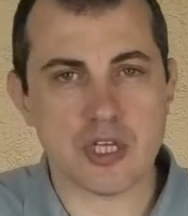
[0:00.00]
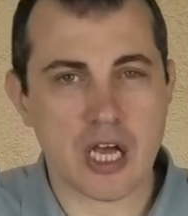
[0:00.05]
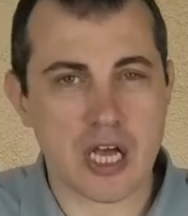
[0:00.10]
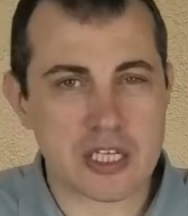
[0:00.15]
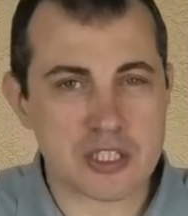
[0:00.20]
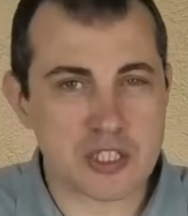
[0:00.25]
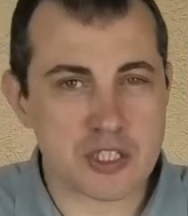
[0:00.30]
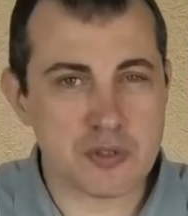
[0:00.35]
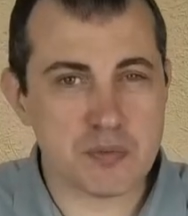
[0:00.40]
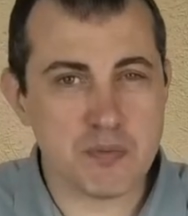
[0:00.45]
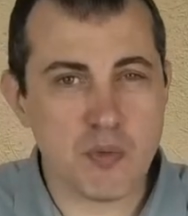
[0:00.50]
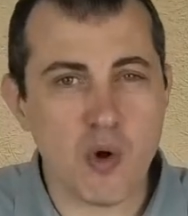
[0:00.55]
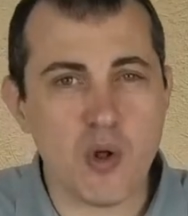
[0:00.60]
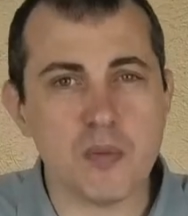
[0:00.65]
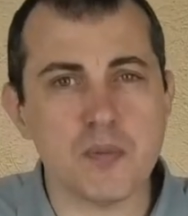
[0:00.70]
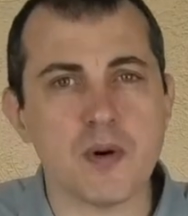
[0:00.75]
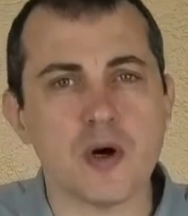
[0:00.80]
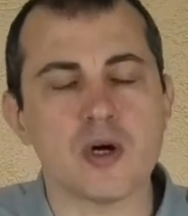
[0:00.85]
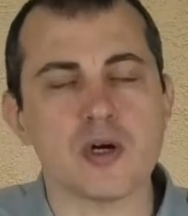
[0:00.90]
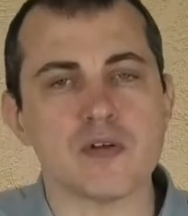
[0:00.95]
a small
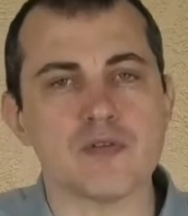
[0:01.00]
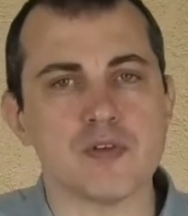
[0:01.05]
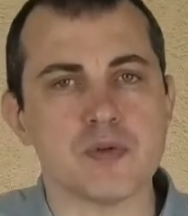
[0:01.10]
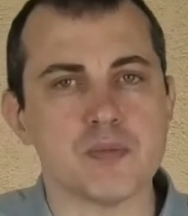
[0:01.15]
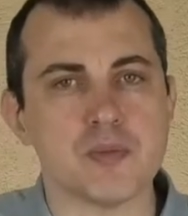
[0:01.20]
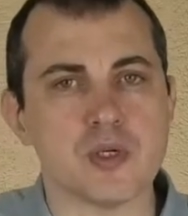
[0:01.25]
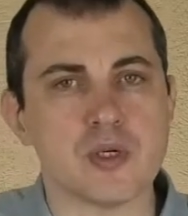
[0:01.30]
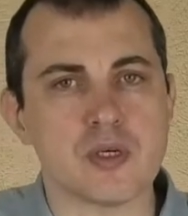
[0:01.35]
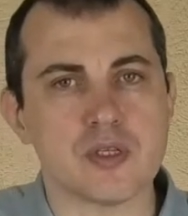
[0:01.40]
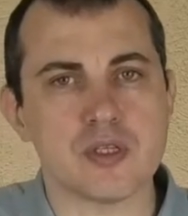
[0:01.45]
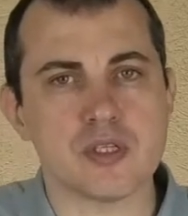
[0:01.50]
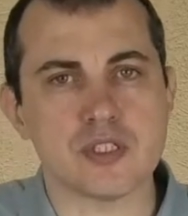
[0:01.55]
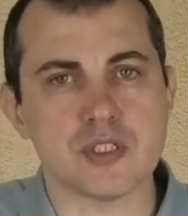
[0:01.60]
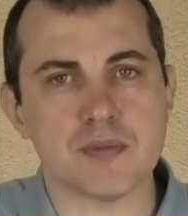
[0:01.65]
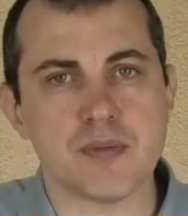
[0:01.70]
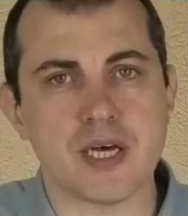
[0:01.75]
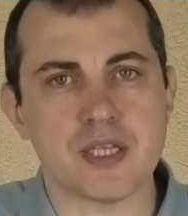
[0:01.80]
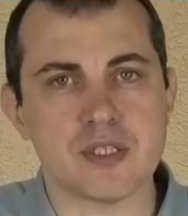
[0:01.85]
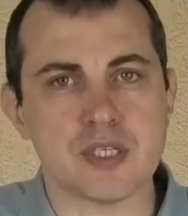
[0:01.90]
part of the book that's about